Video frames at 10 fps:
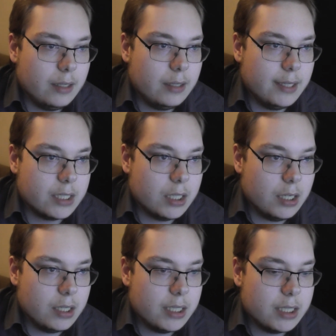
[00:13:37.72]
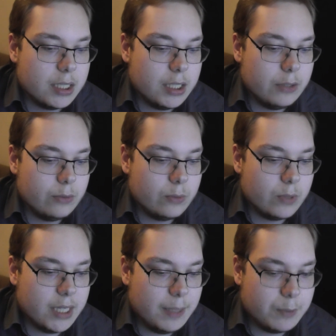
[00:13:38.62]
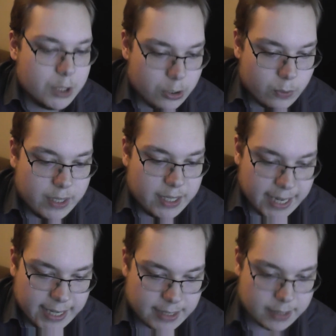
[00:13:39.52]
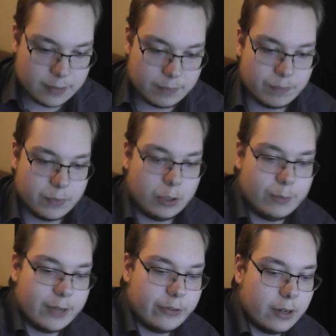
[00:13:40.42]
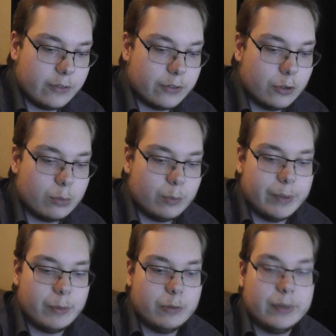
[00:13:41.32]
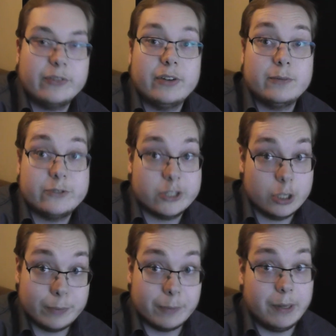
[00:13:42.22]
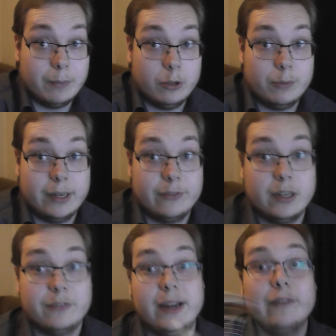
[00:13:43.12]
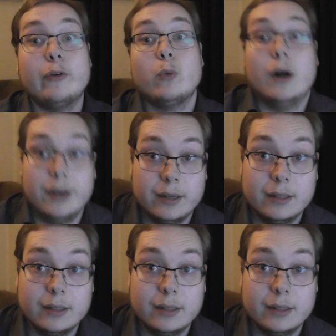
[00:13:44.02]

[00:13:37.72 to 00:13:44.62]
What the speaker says: as long as you keep doing that, you make fun of normal people, you make fun of stupid people, you make fun of everyone.